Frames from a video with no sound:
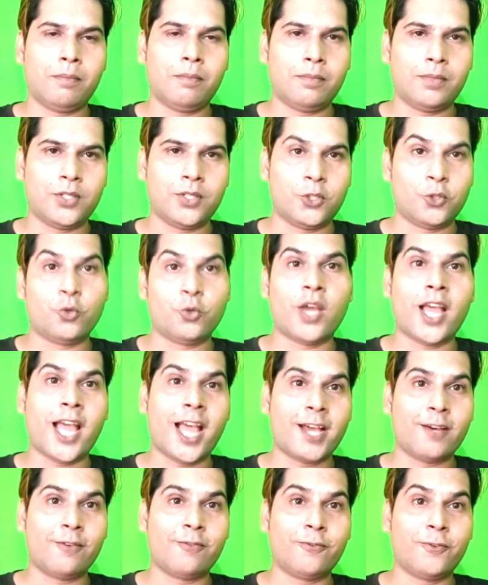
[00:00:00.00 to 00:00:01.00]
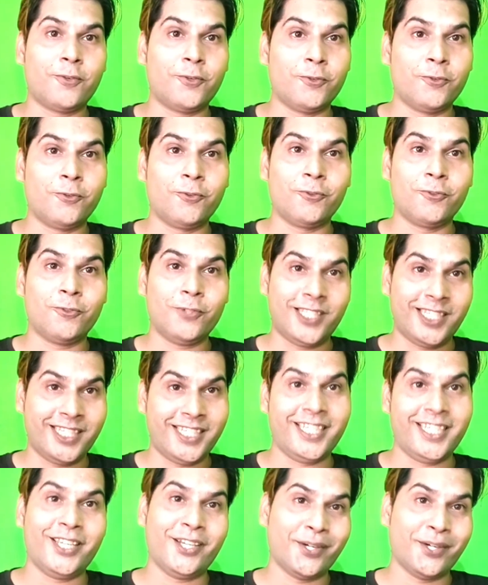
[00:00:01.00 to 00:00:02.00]
you have to
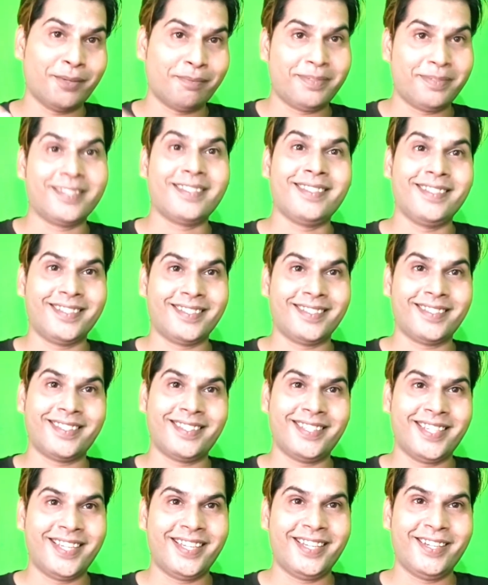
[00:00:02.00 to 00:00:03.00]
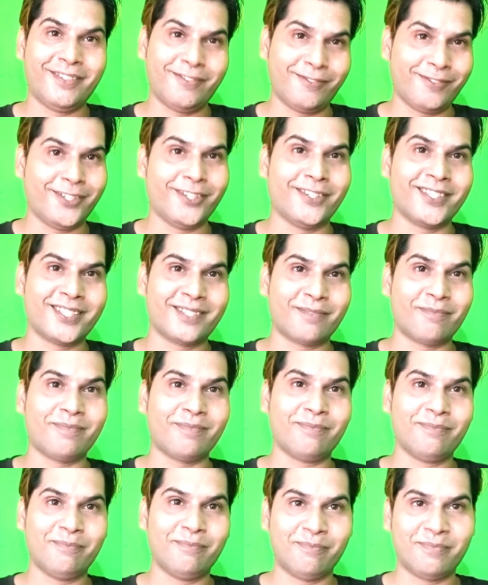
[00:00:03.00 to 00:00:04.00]
see your business first,
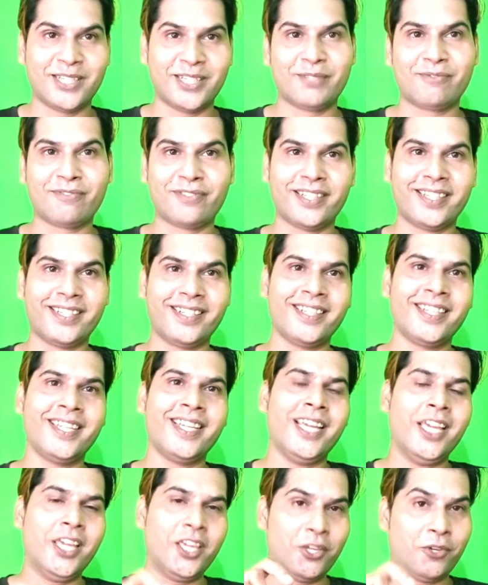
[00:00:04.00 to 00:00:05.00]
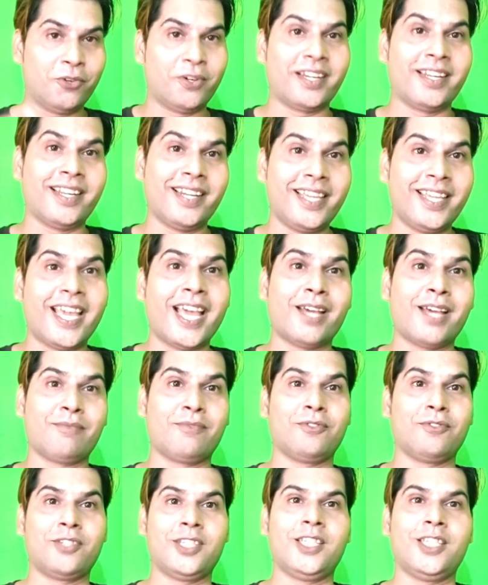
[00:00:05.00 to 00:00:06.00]
my friend. You really have
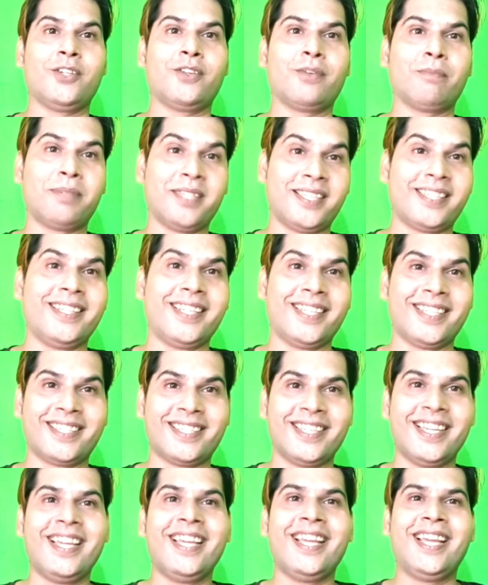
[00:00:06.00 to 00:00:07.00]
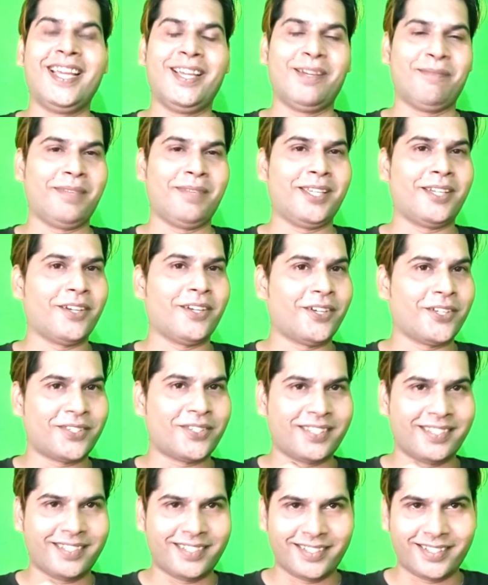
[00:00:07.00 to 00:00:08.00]
to see your business,
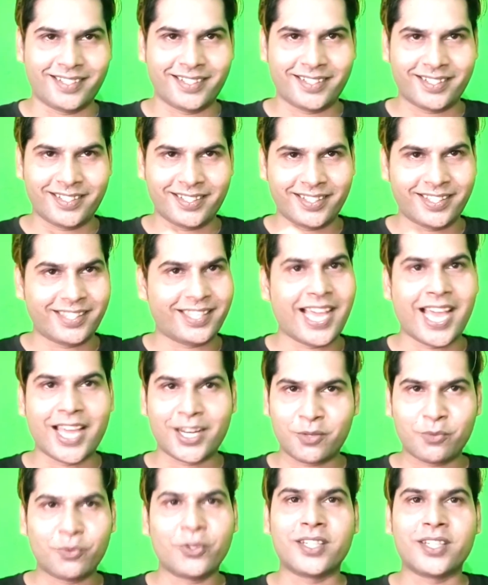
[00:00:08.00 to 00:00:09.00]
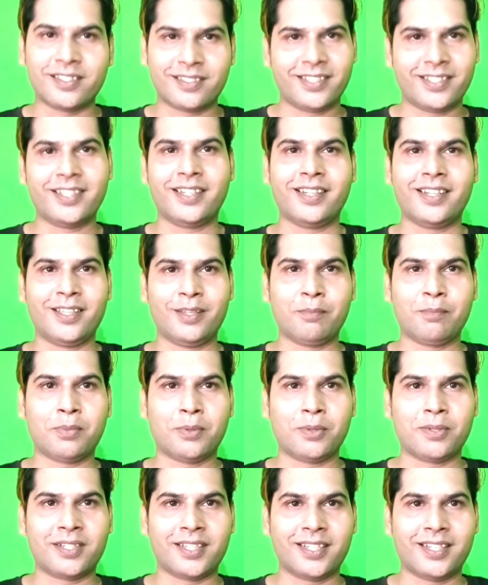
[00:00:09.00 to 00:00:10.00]
because that one is really
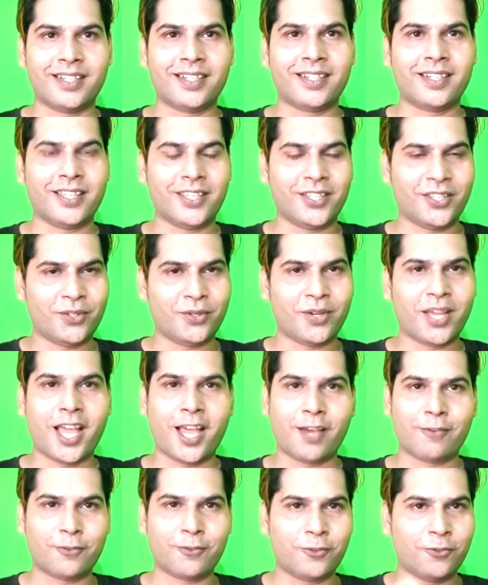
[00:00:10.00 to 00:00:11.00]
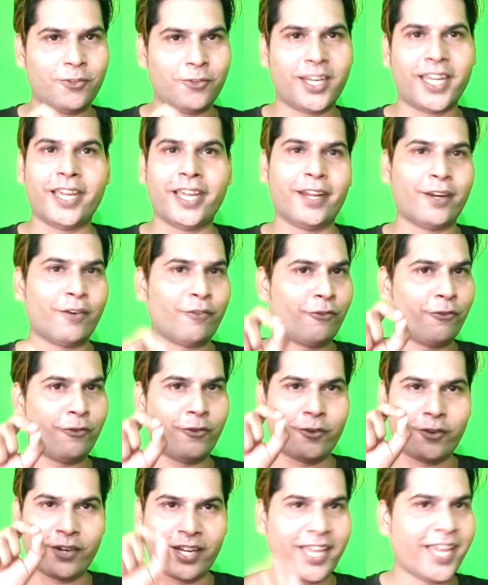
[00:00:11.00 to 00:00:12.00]
important. You have to care
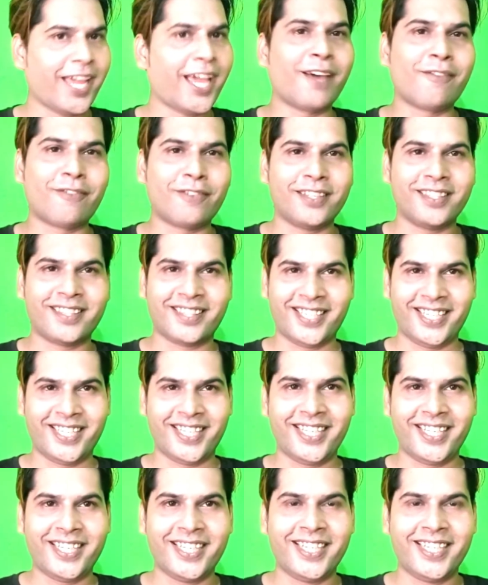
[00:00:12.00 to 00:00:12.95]
for everything: